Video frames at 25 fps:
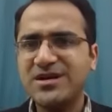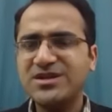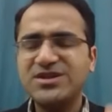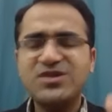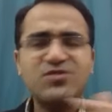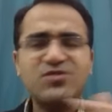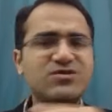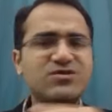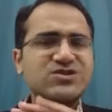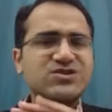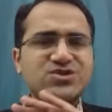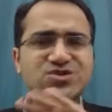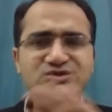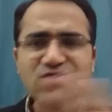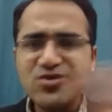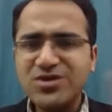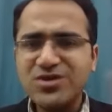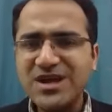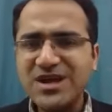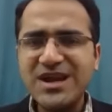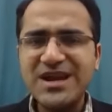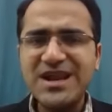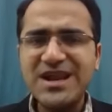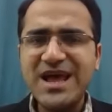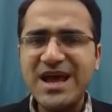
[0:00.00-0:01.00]
there was
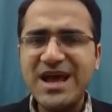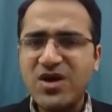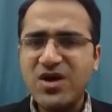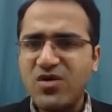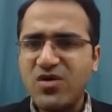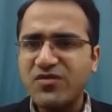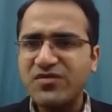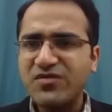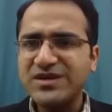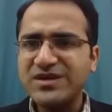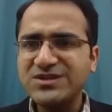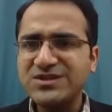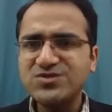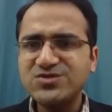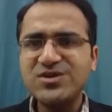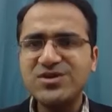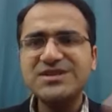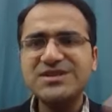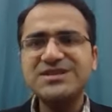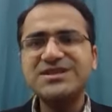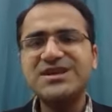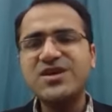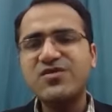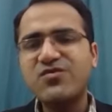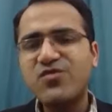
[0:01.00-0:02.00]
total lack of
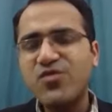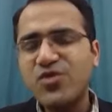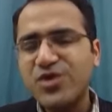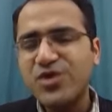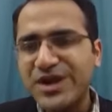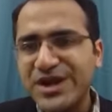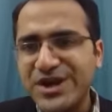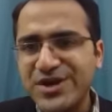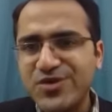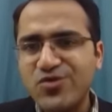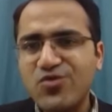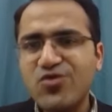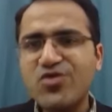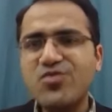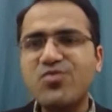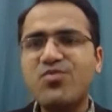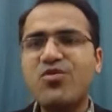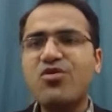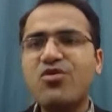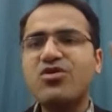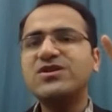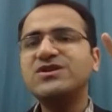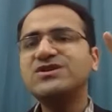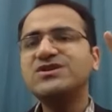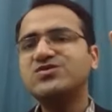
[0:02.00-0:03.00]
insulin therefore ketone
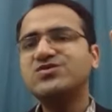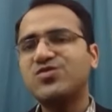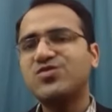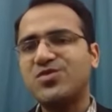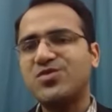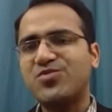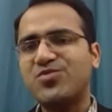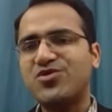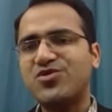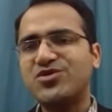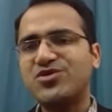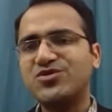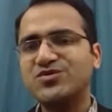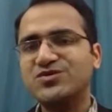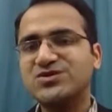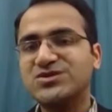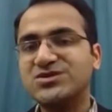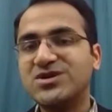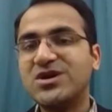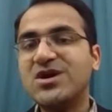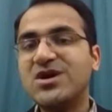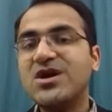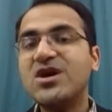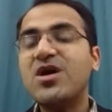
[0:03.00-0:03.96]
bodies were produced